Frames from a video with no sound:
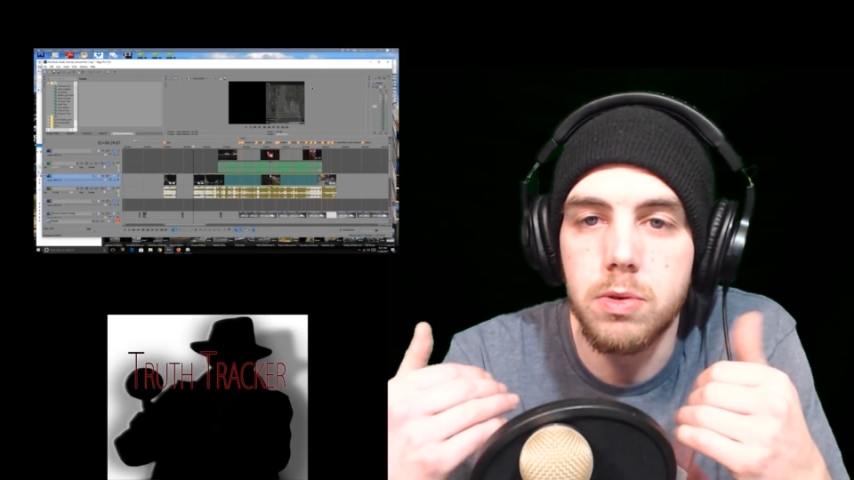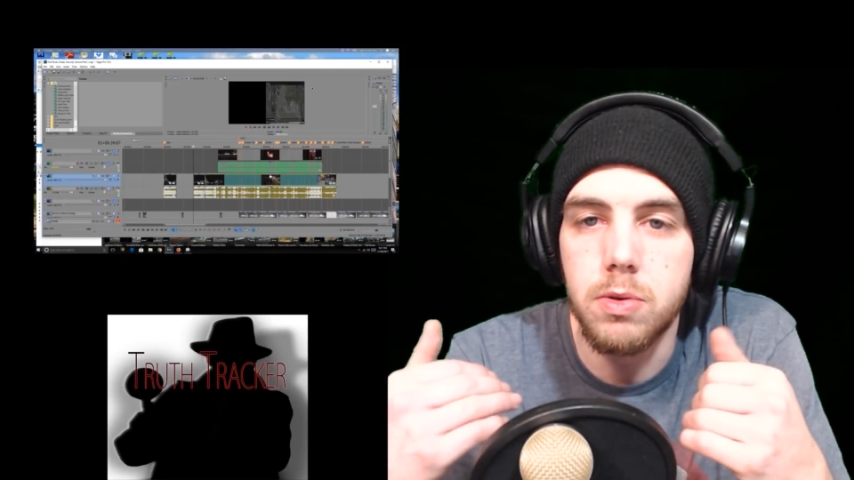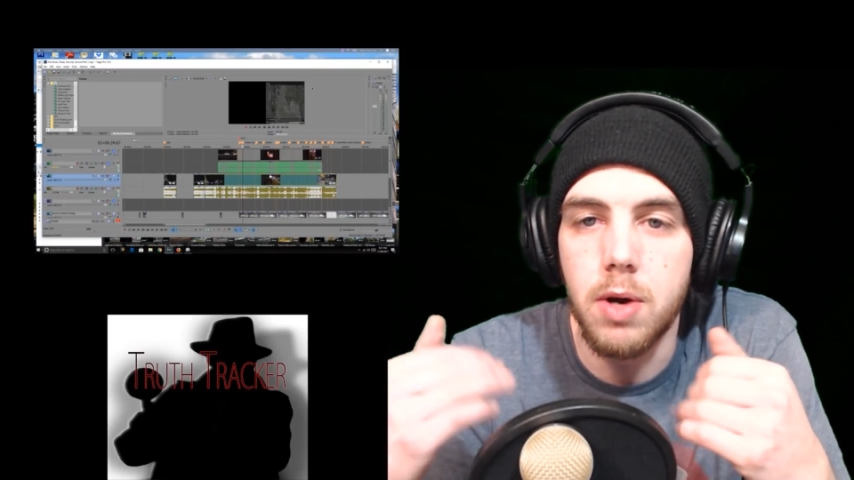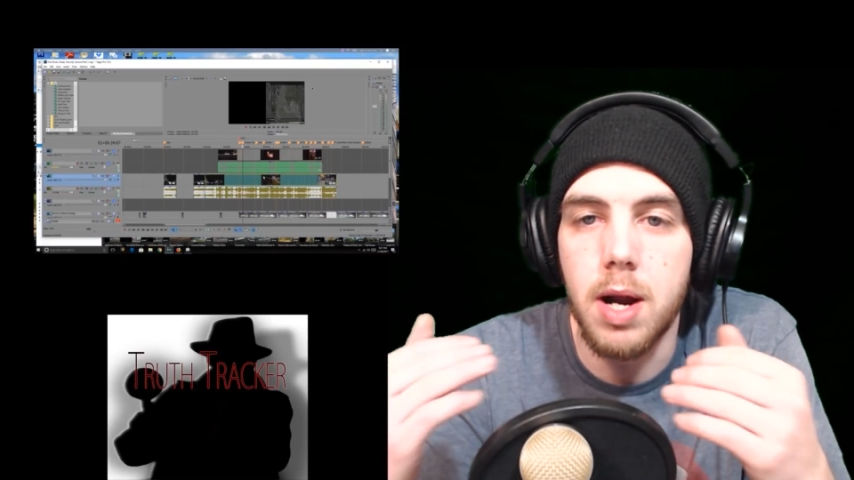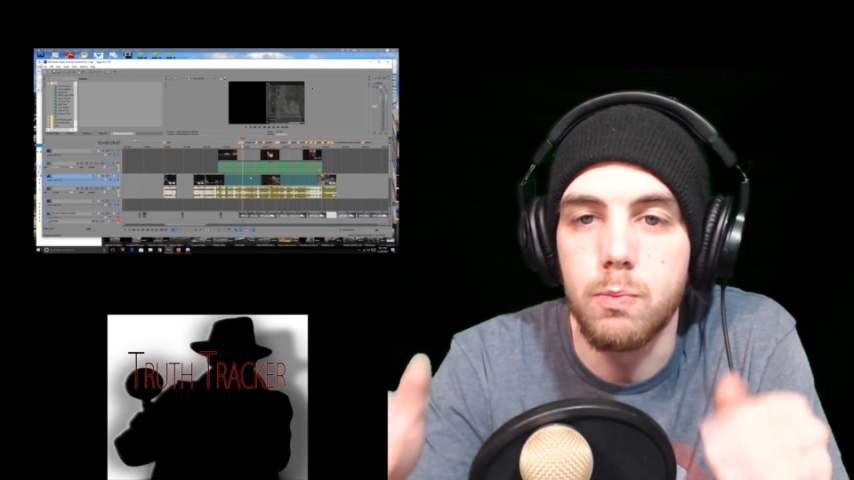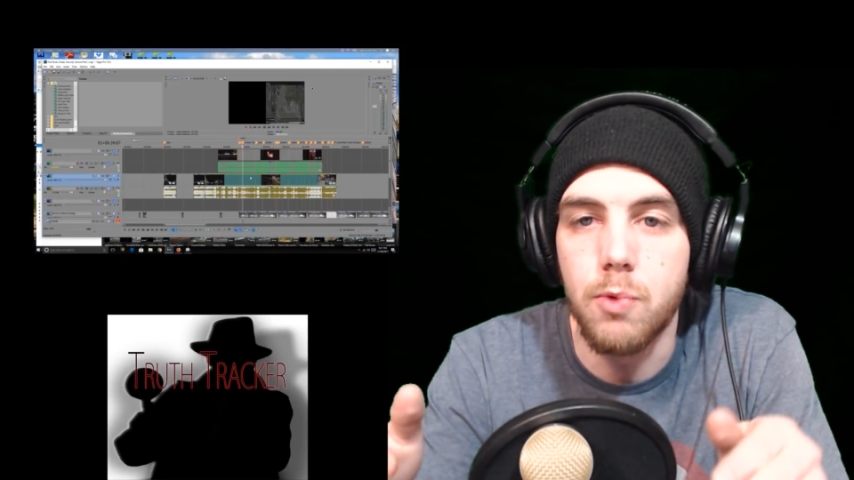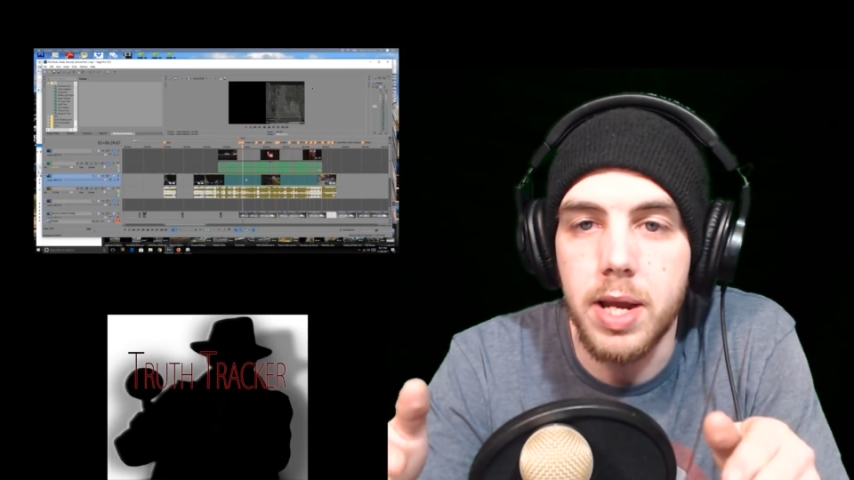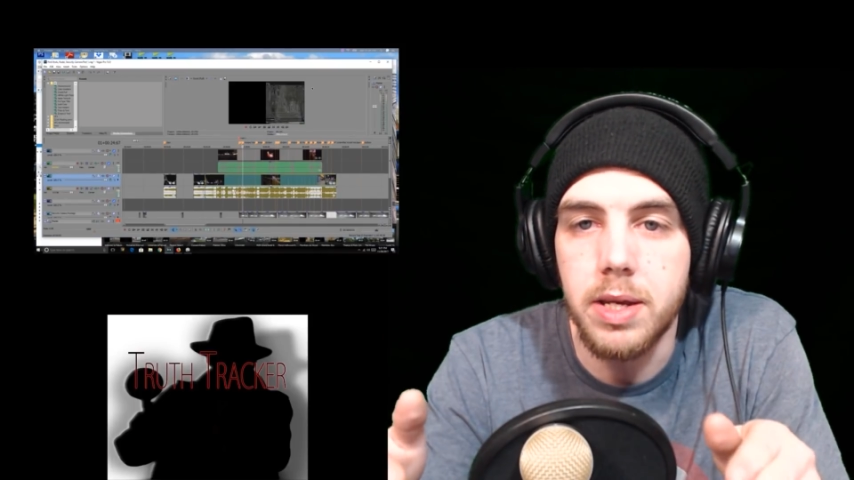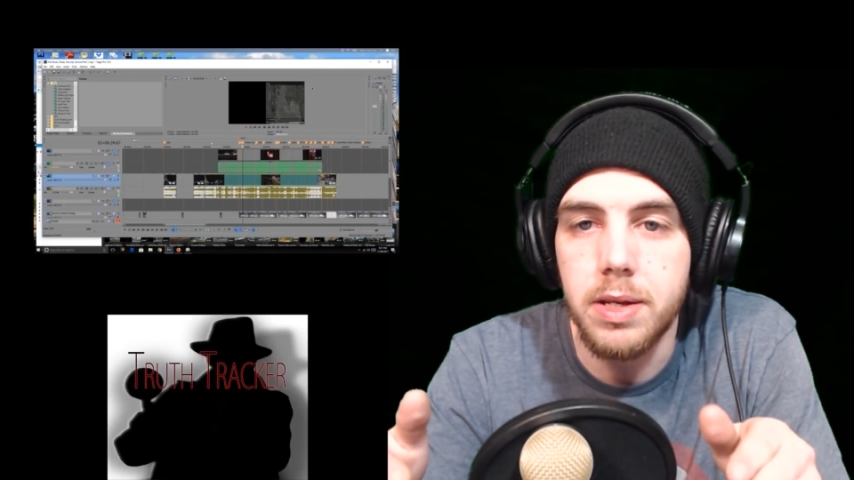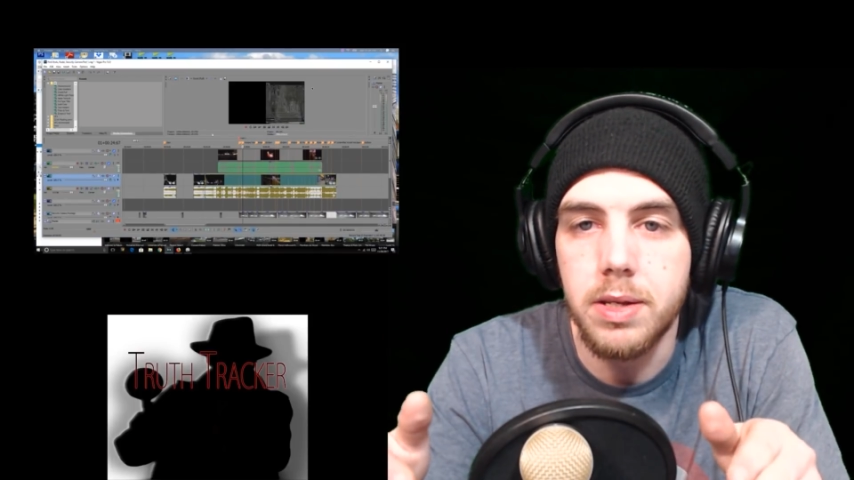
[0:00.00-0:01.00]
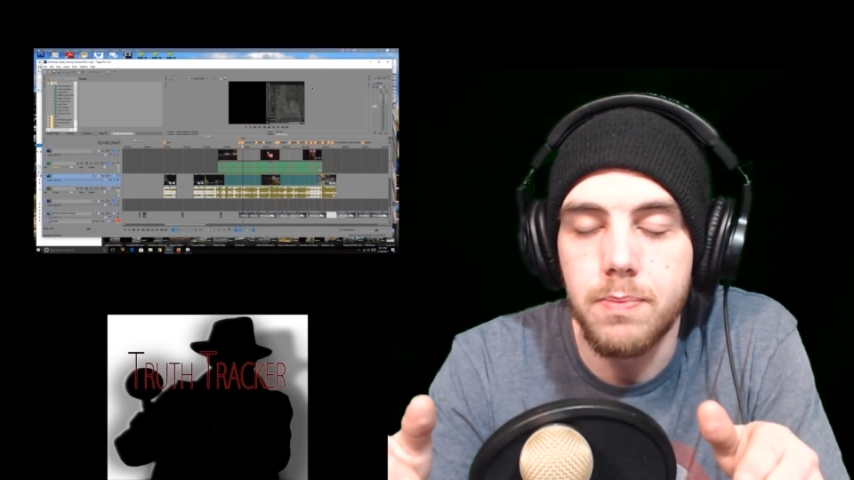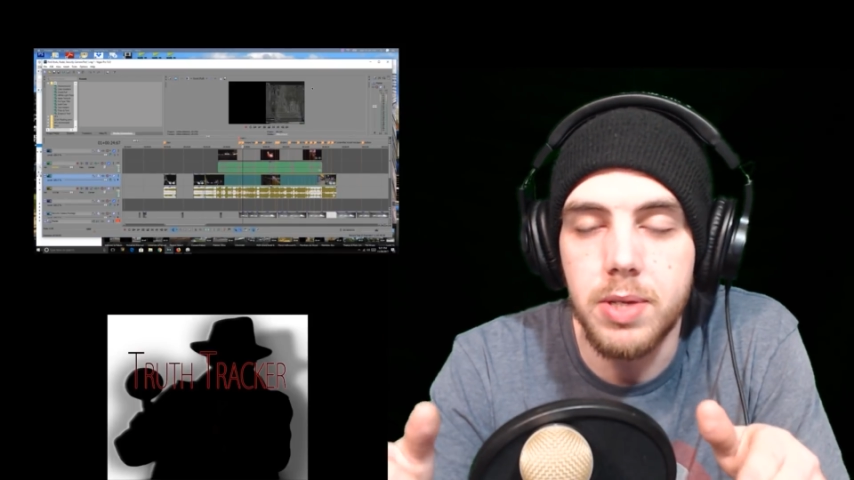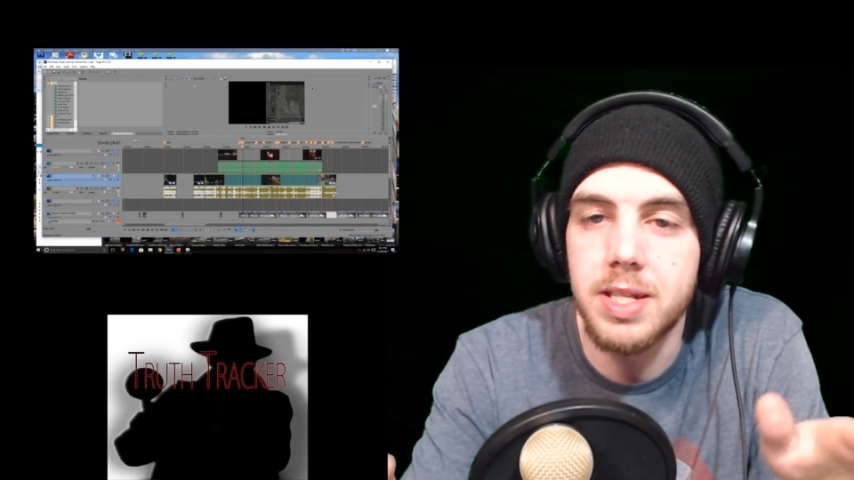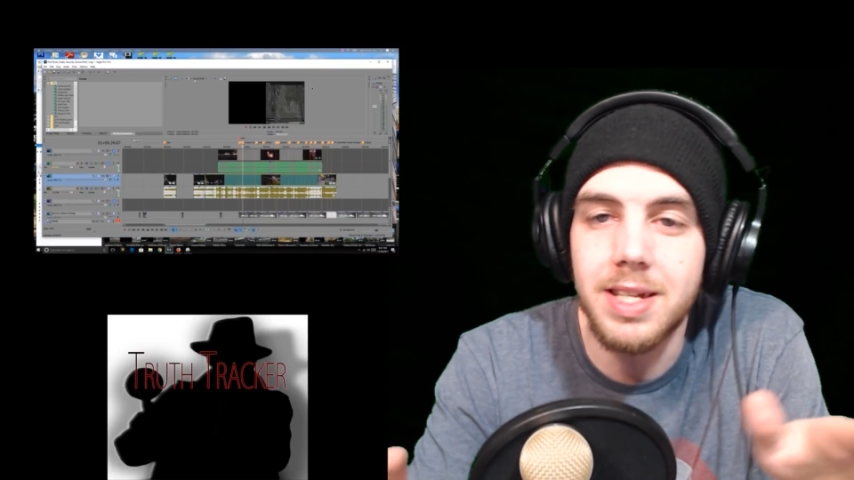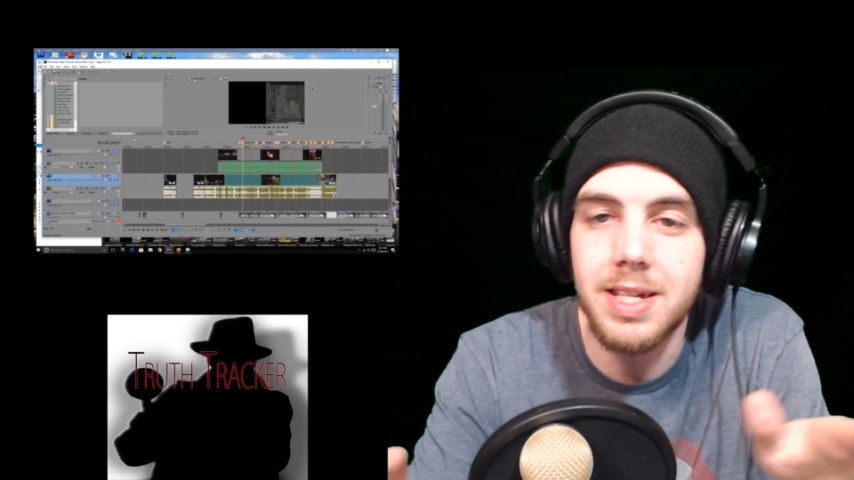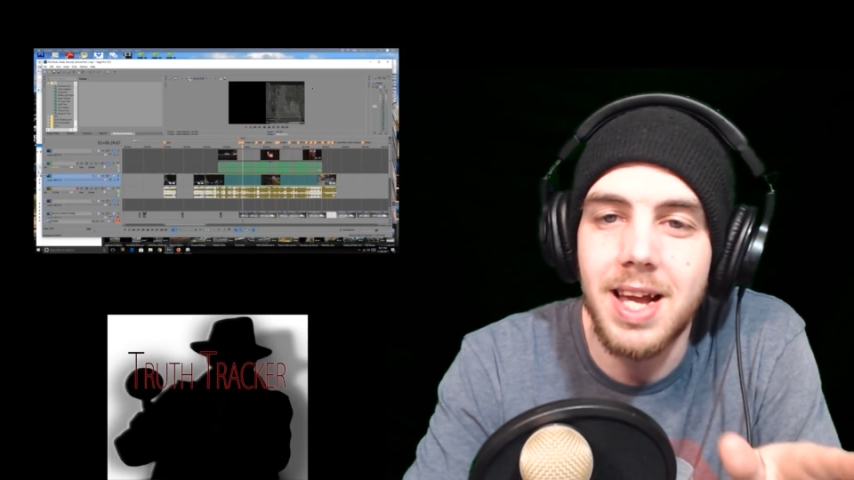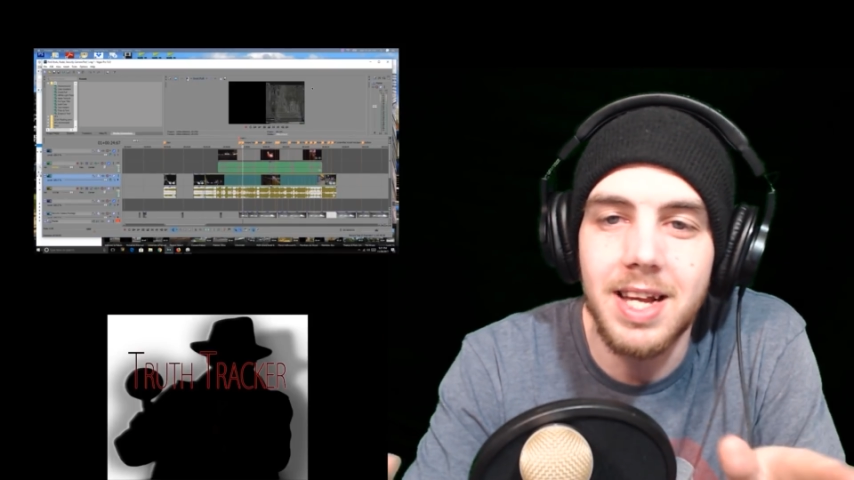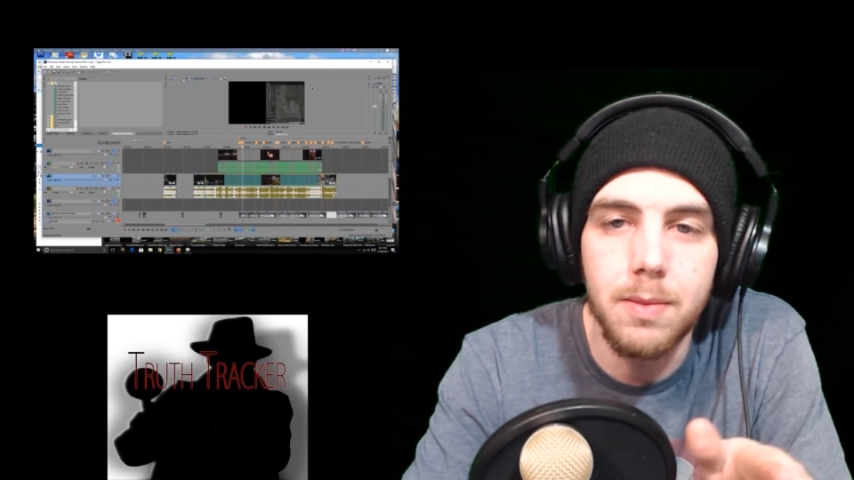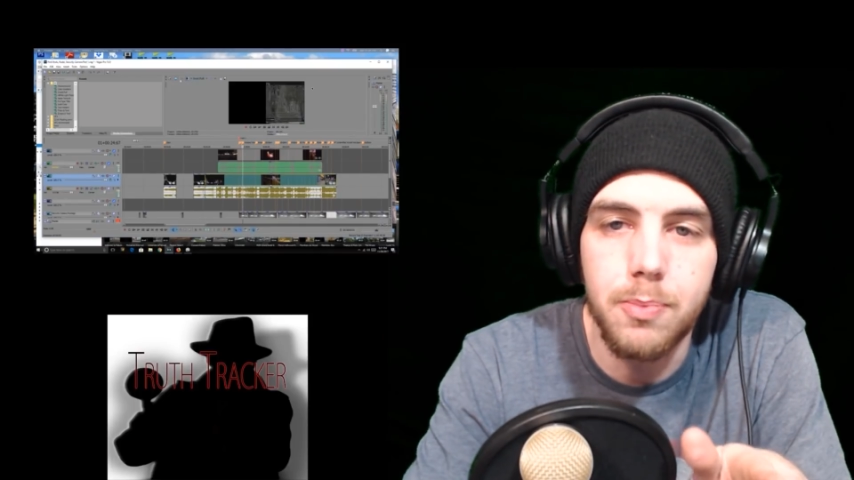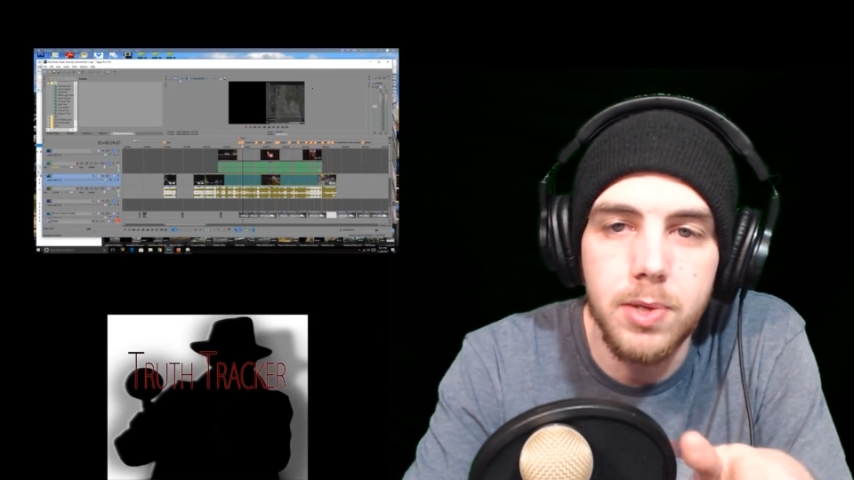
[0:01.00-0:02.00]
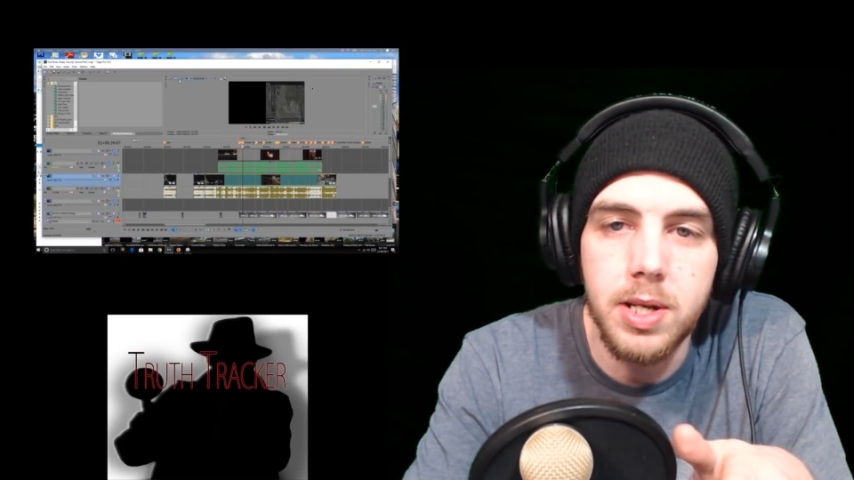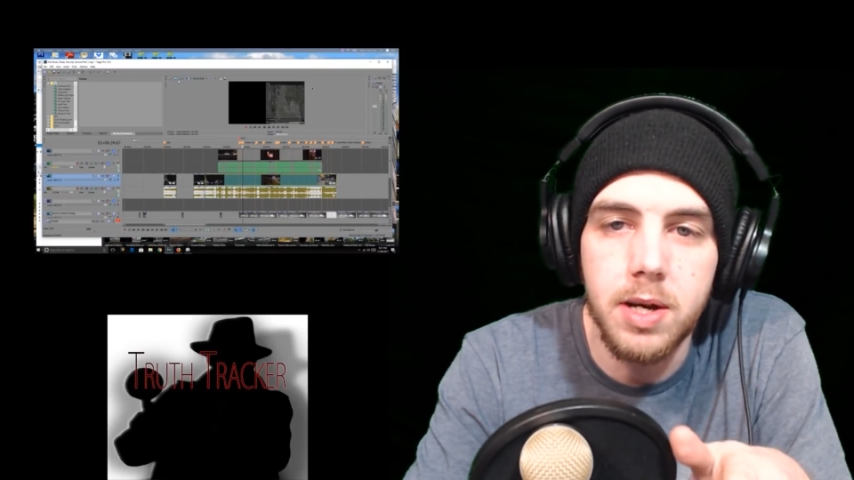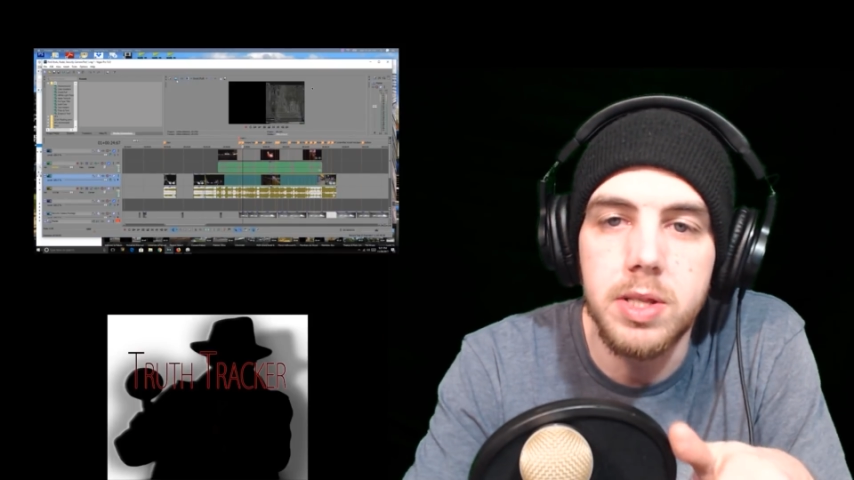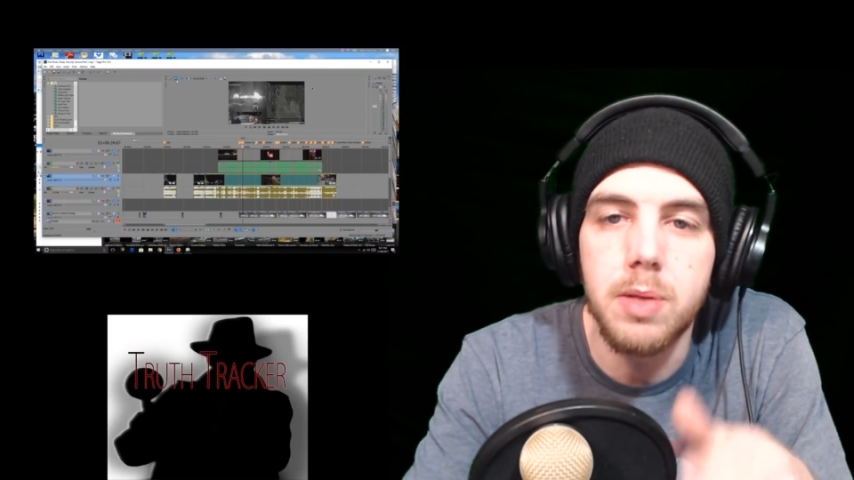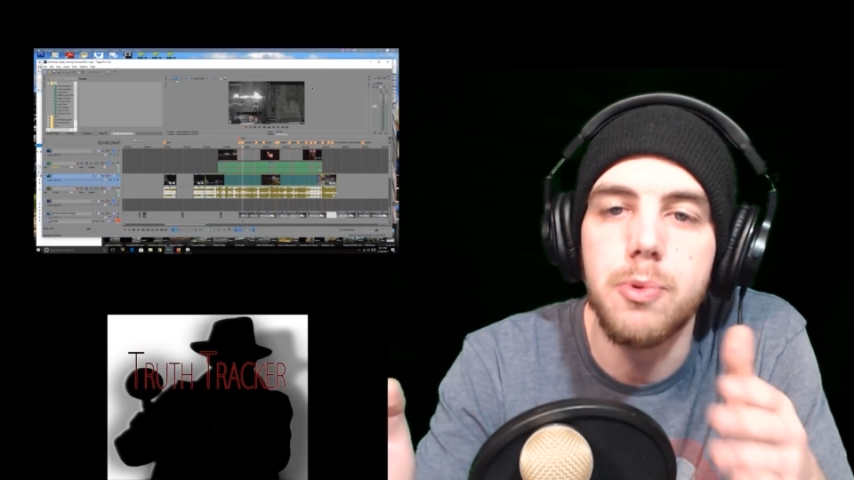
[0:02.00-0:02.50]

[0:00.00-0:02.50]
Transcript: or I'm right, because that's not the point of it.